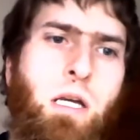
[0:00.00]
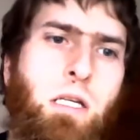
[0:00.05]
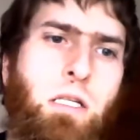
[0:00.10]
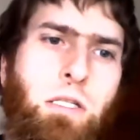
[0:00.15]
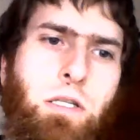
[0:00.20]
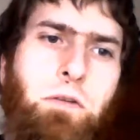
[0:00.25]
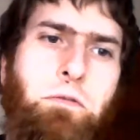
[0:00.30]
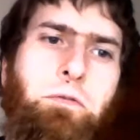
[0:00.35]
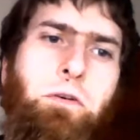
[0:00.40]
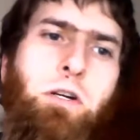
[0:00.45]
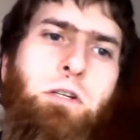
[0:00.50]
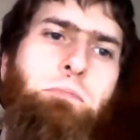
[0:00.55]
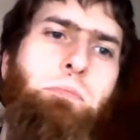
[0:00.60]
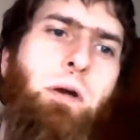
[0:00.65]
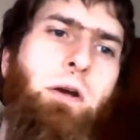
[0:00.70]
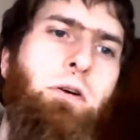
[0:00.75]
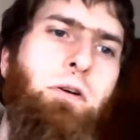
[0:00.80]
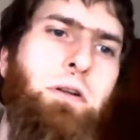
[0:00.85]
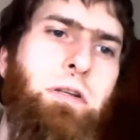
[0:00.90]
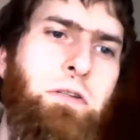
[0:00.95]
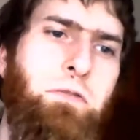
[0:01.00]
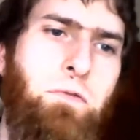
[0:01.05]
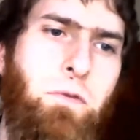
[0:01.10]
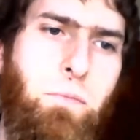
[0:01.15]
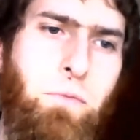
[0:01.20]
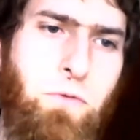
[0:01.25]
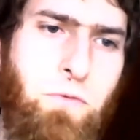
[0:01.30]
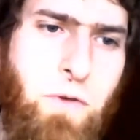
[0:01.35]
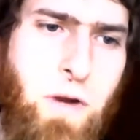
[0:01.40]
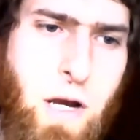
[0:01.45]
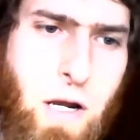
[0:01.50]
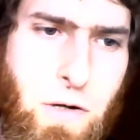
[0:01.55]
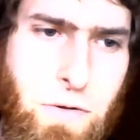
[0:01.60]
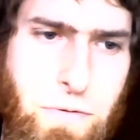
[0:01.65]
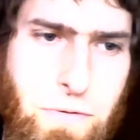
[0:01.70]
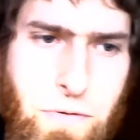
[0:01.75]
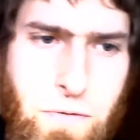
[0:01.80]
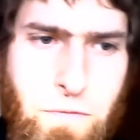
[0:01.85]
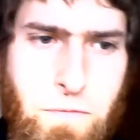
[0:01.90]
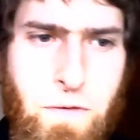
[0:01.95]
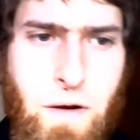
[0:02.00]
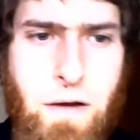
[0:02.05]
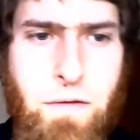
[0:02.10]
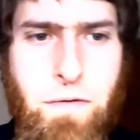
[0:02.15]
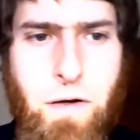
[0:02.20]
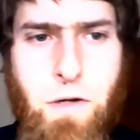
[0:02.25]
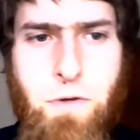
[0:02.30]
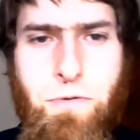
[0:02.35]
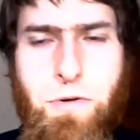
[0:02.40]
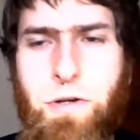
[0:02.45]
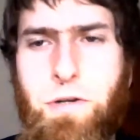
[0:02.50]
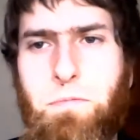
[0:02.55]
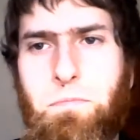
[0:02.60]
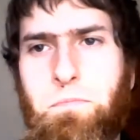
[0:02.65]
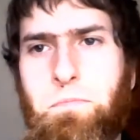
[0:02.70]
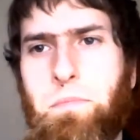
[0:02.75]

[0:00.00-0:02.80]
The first period is from 300 to 500.